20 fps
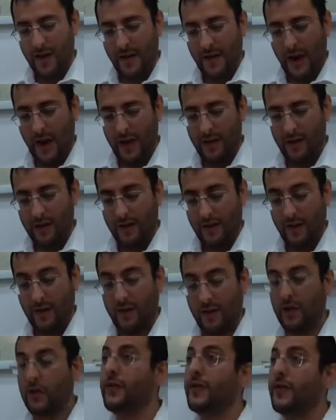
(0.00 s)
The answer,
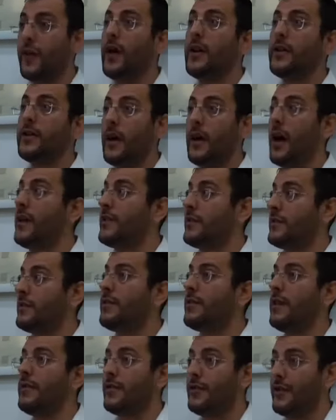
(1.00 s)
the first answer
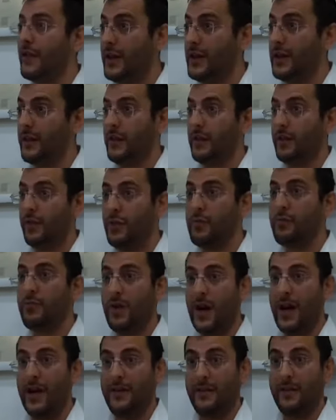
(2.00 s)
of Rav Zvid of the two
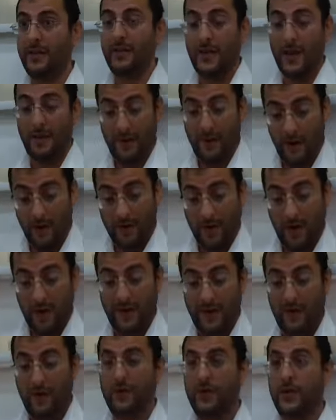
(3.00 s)
Brises is they're both
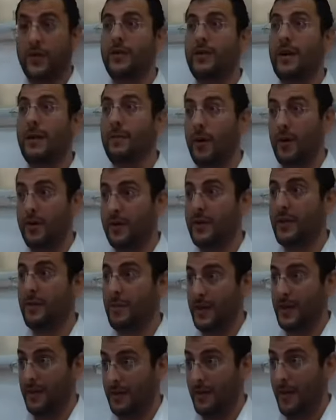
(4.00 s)
going according to the Rabbanon's
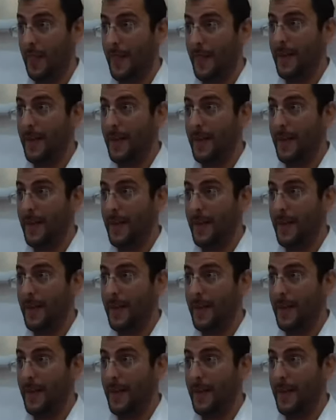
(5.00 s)
opinion.